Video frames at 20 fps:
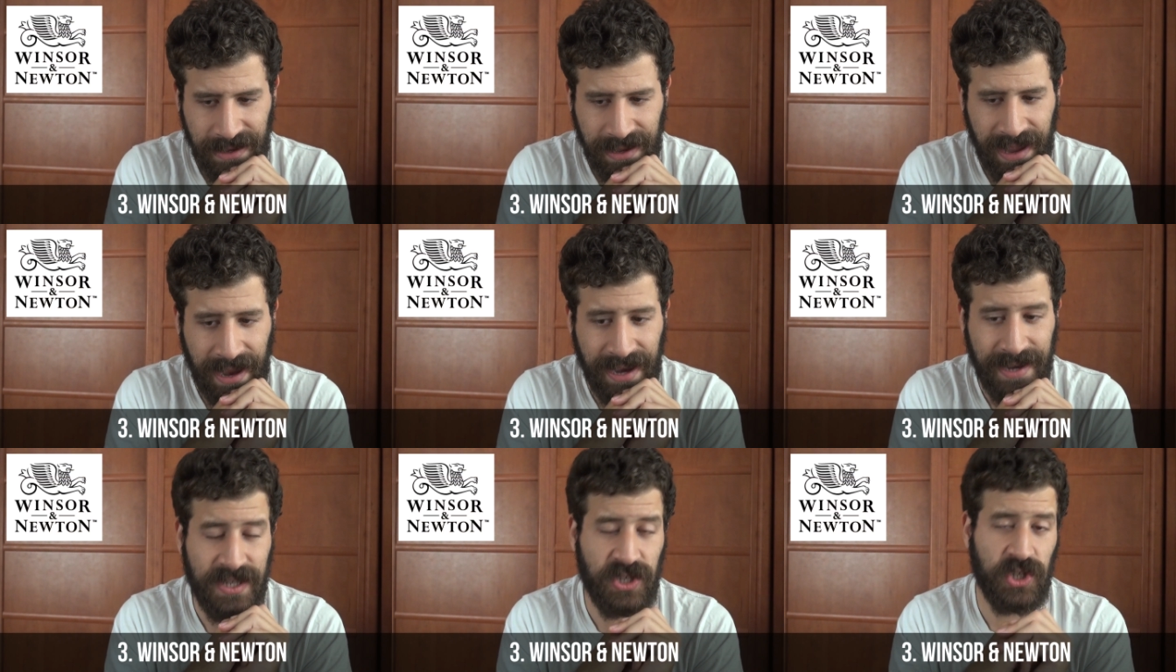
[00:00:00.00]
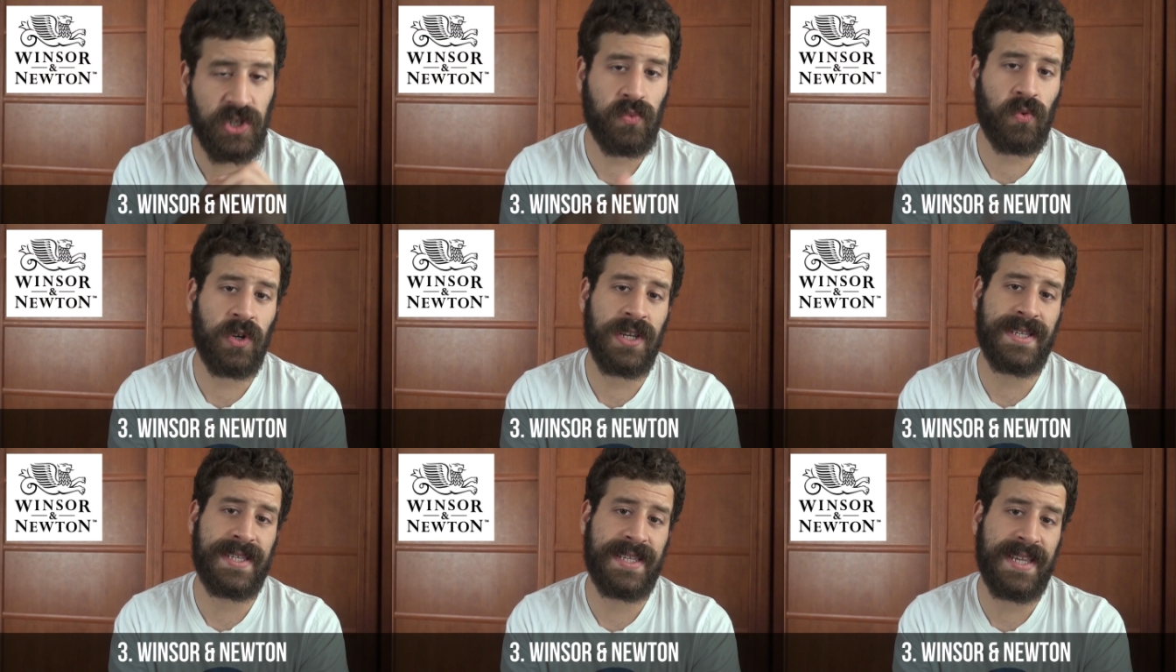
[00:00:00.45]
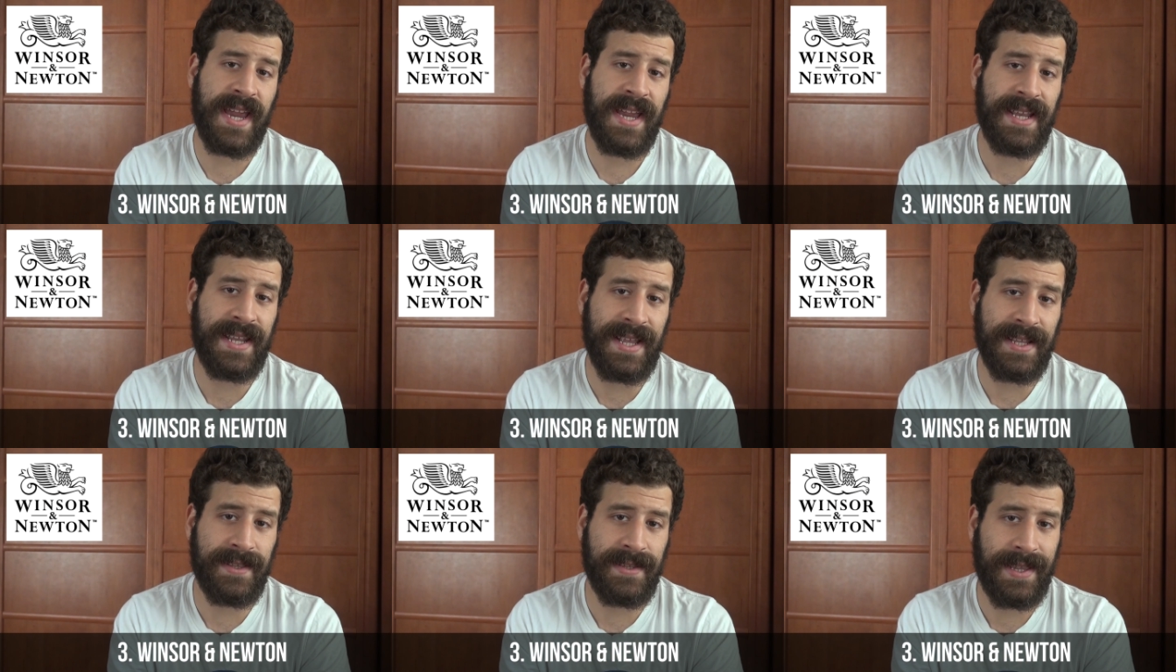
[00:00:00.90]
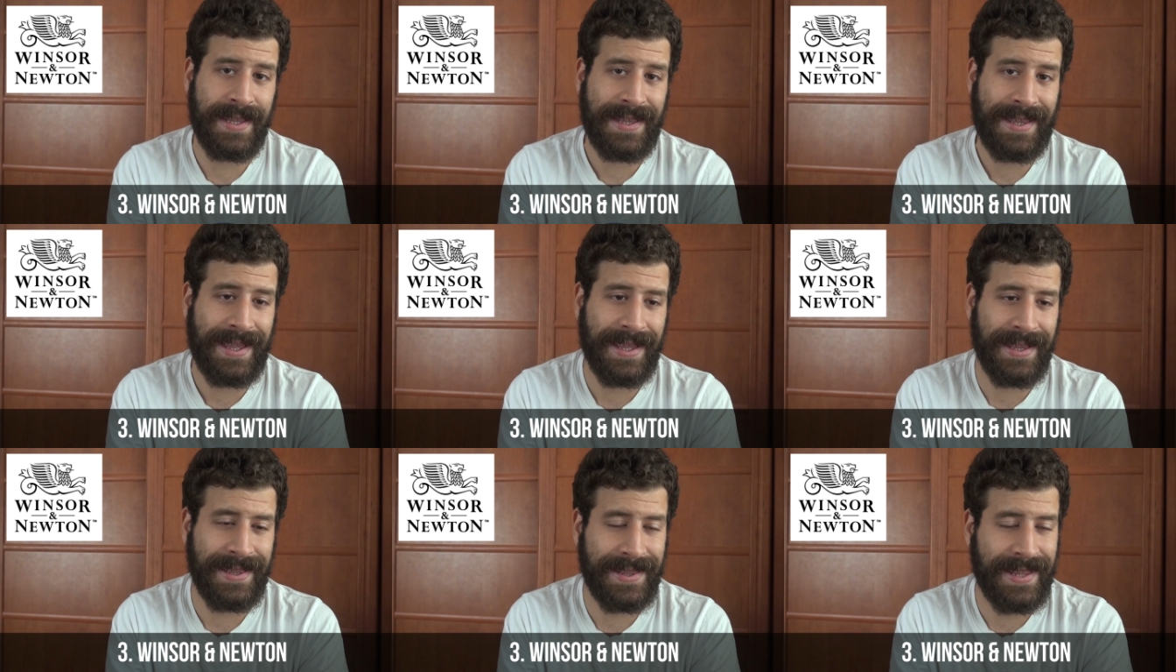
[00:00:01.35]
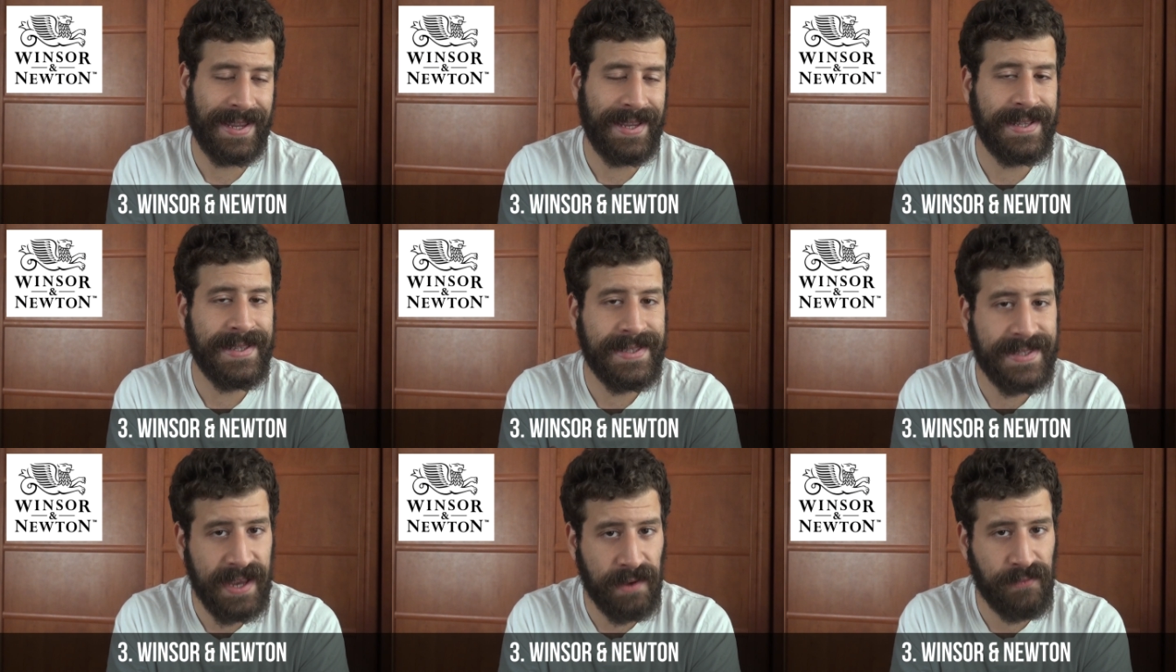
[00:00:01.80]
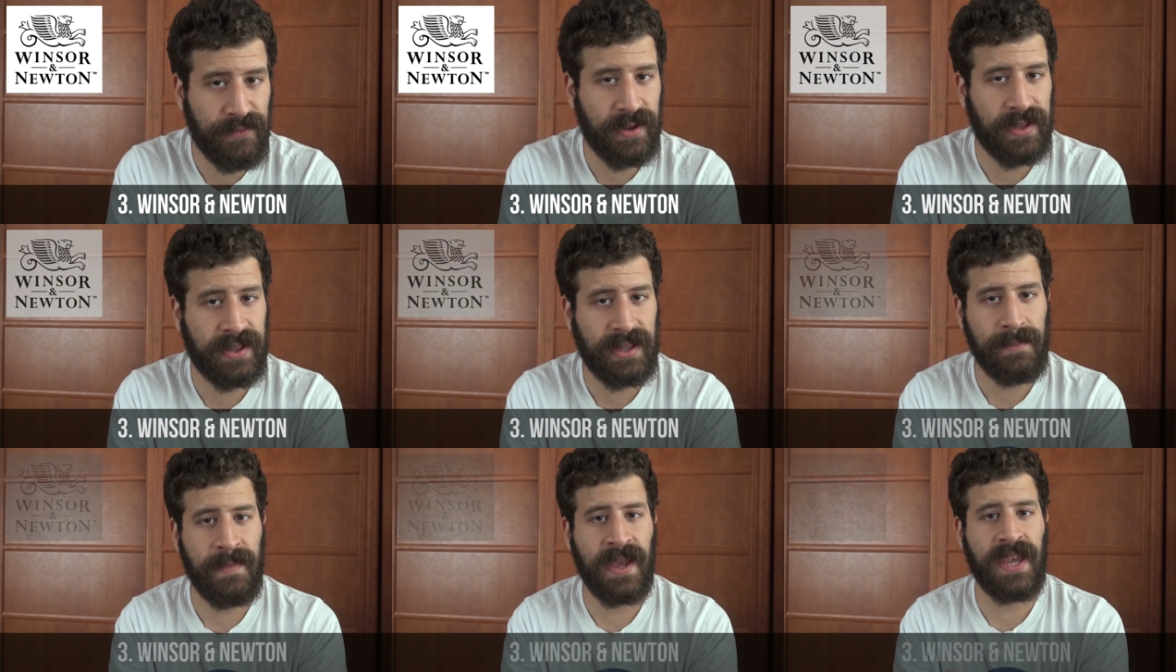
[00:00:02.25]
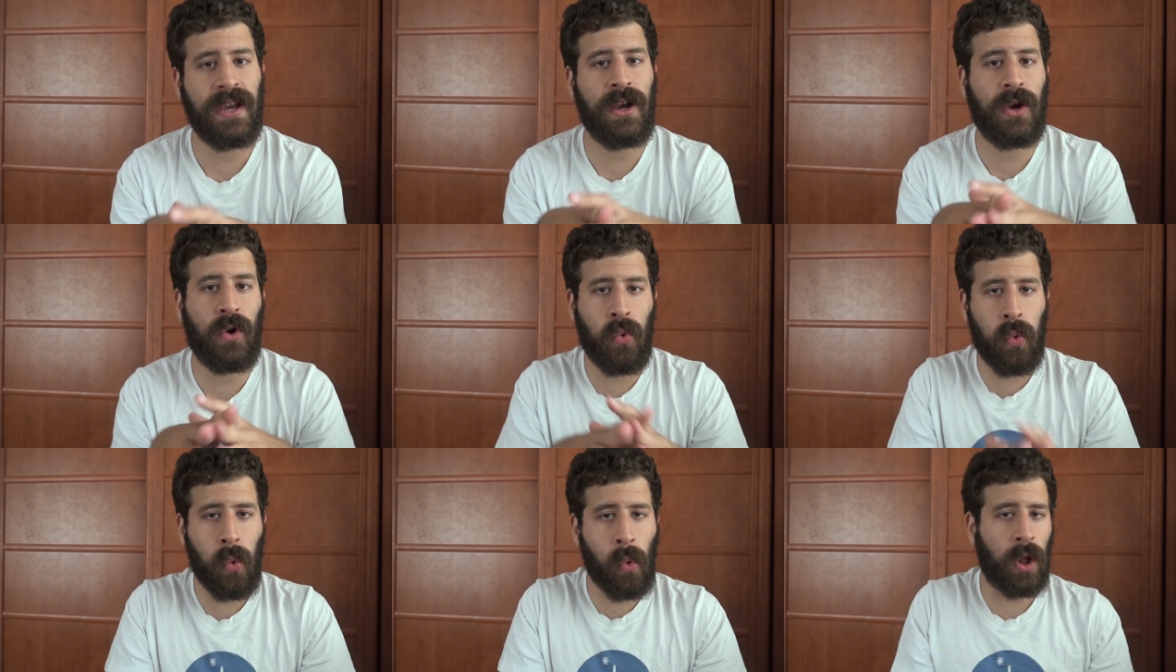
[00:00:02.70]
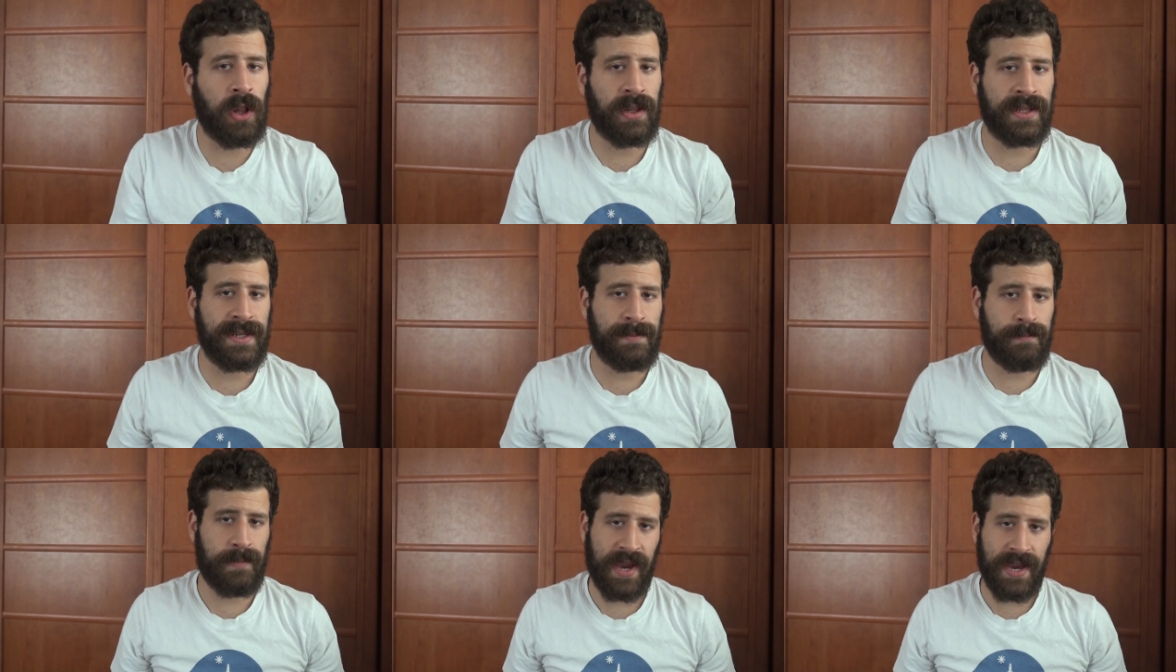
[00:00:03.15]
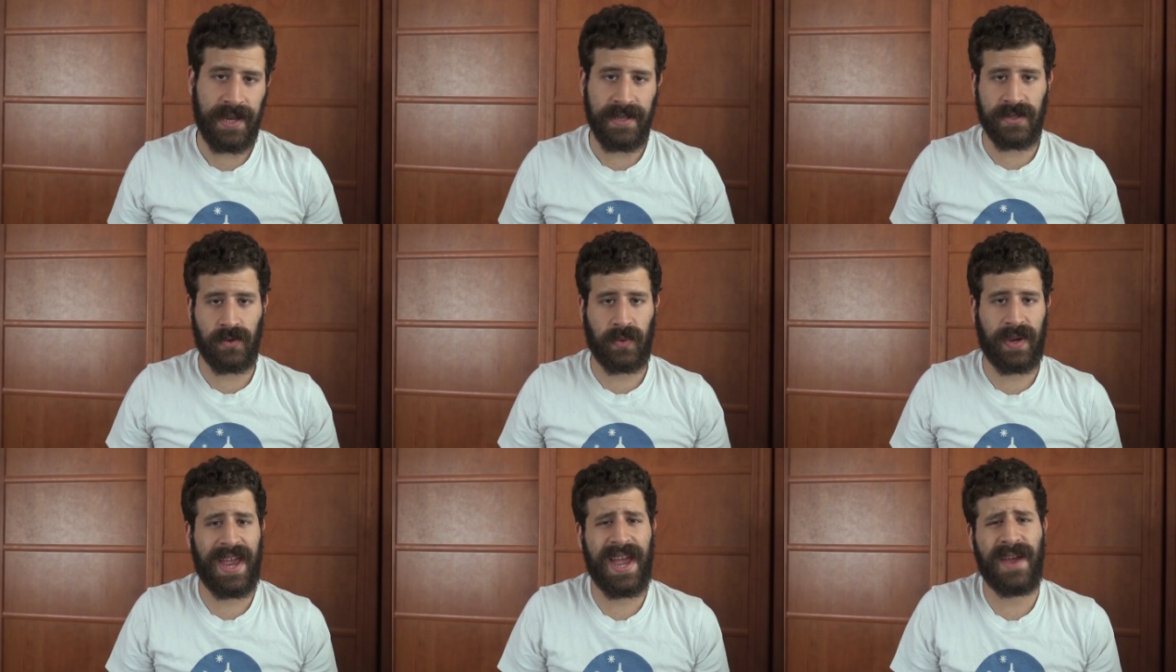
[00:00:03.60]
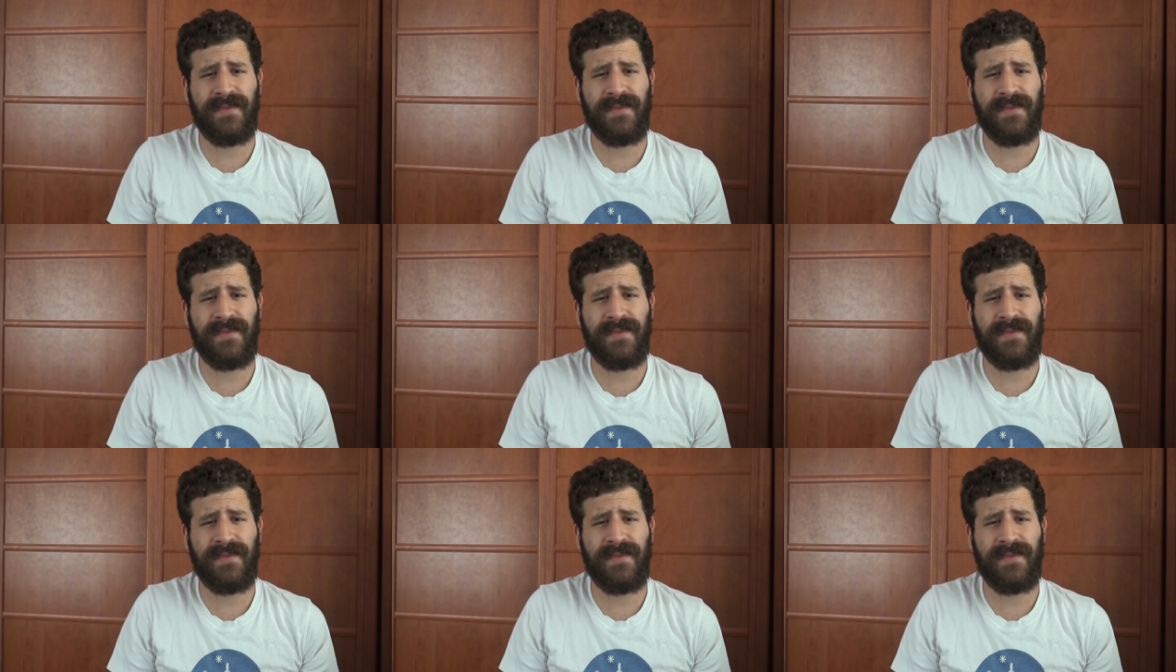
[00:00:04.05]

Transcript: I just want to say that they definitely make quality paints, okay?